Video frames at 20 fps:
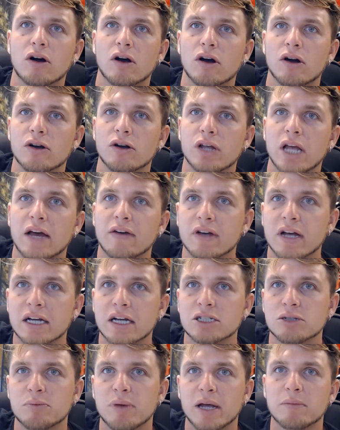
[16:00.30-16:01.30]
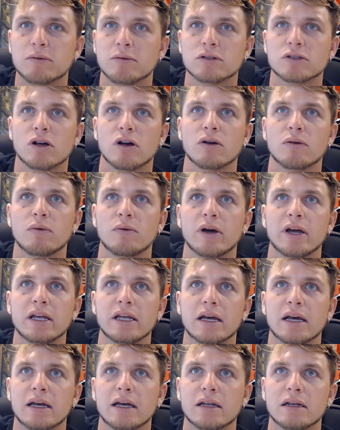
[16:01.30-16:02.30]
or you haven't got your papers all the way
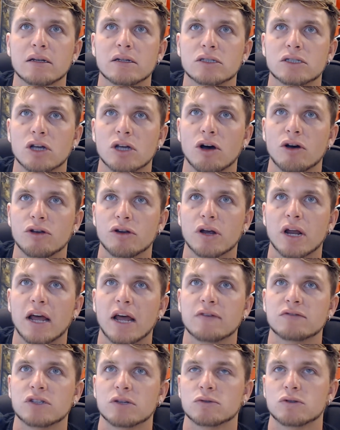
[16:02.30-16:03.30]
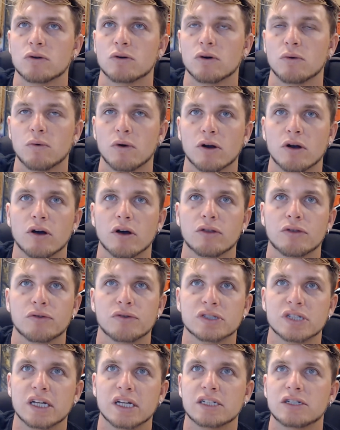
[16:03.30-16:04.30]
yet. So you're going to have some sort of work
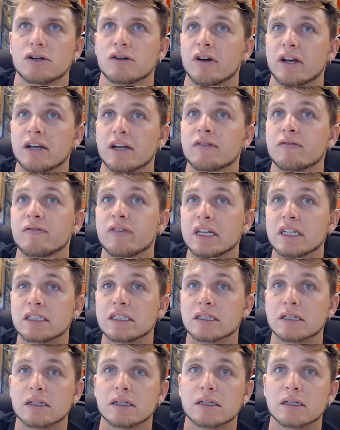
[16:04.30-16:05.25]
authorization or like a visa.